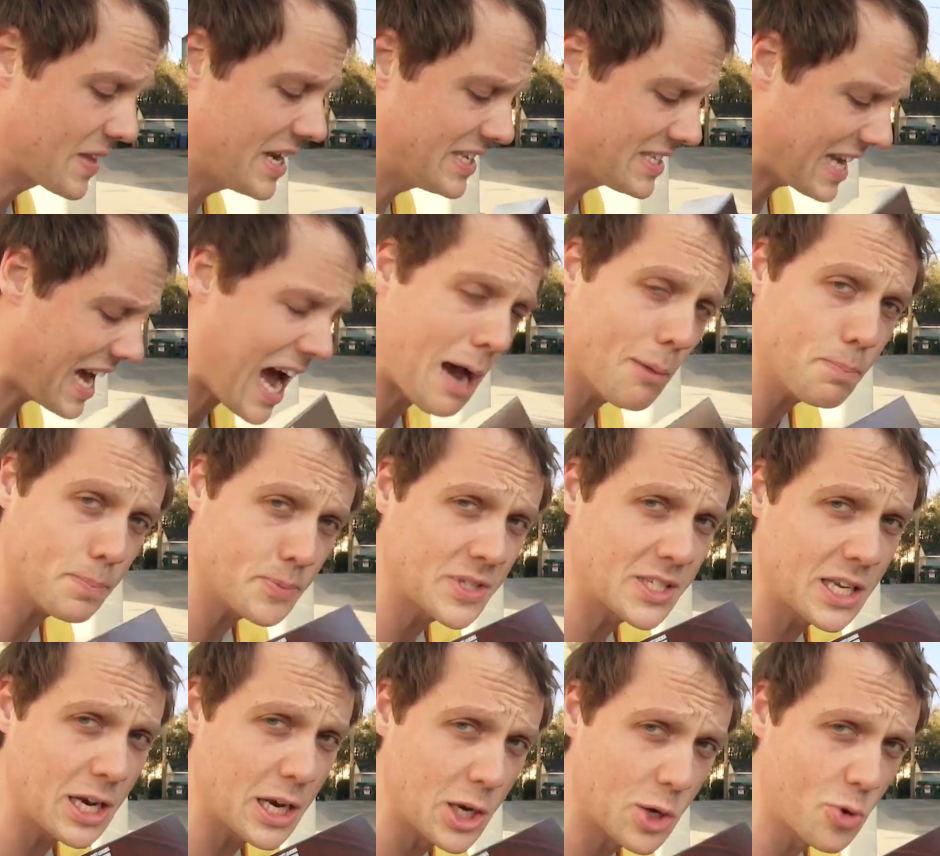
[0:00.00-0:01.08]
It's
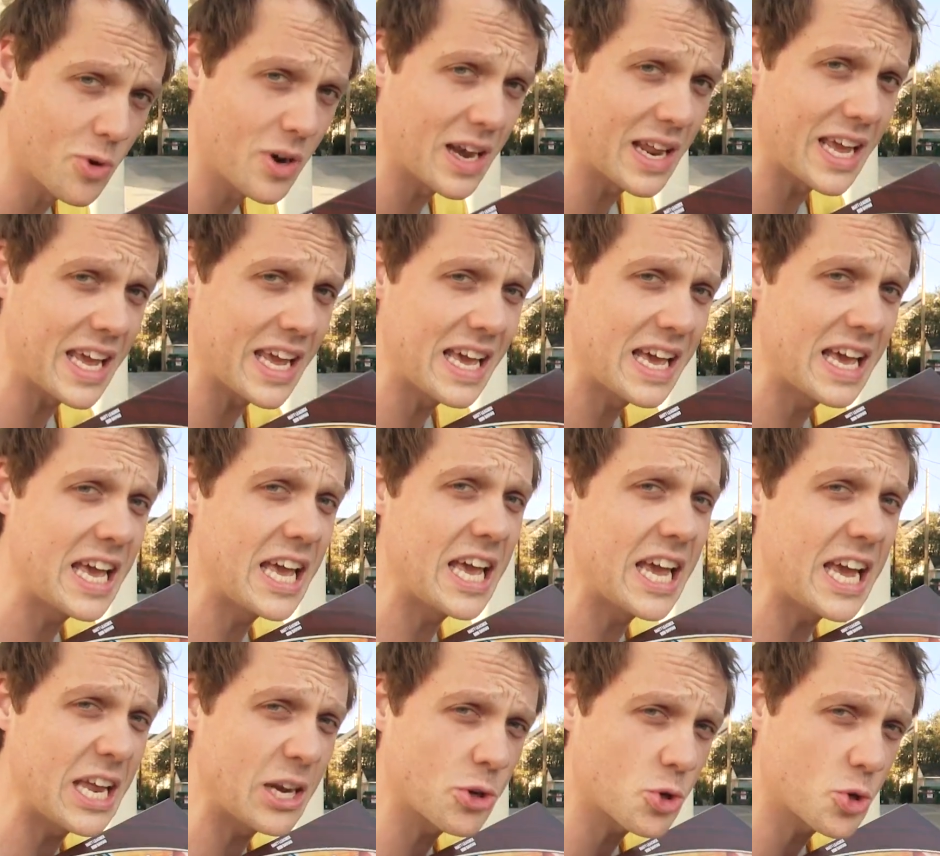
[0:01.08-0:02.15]
absolutely
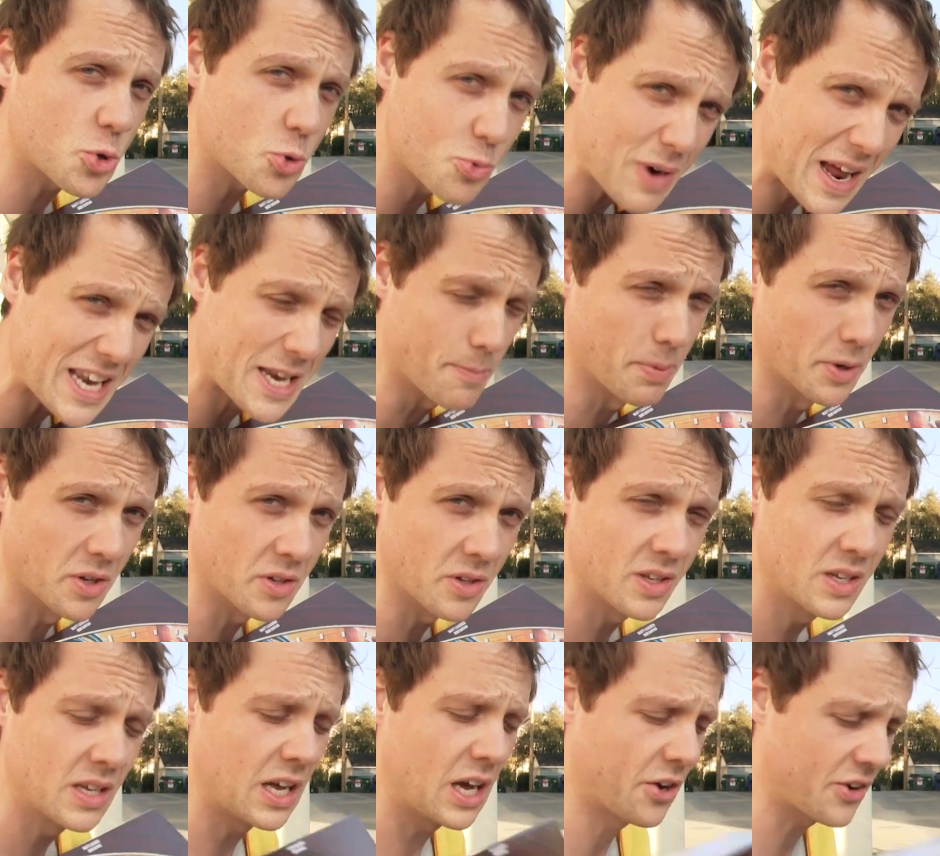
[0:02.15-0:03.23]
incredible,
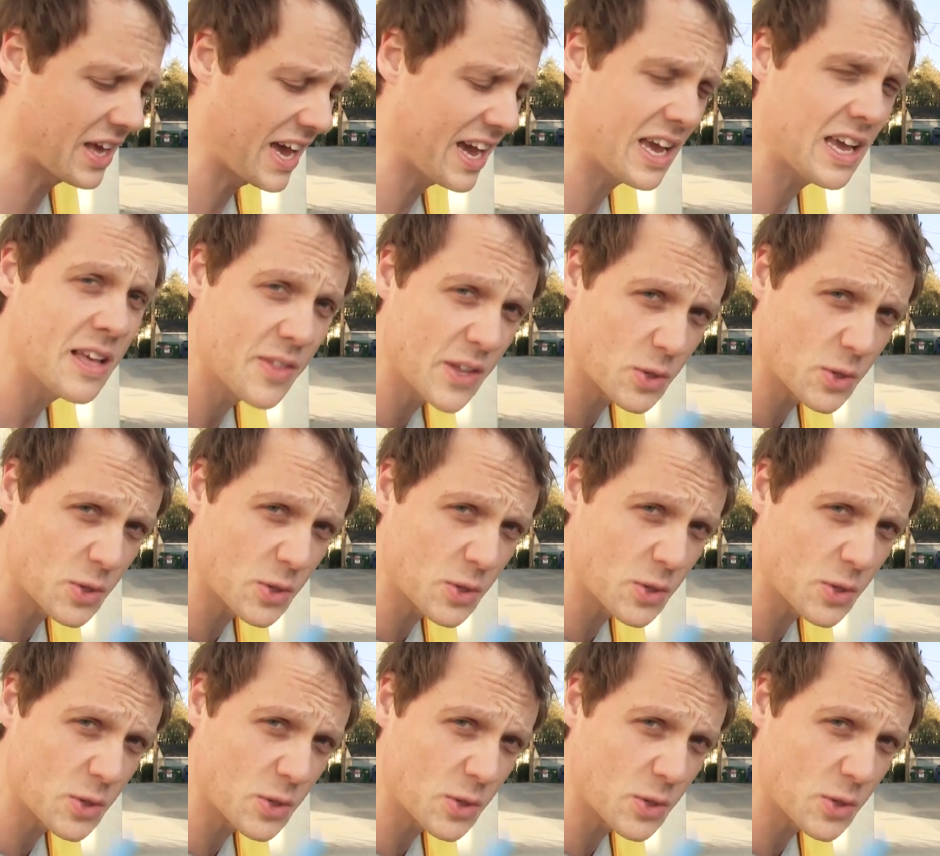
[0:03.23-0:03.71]
okay?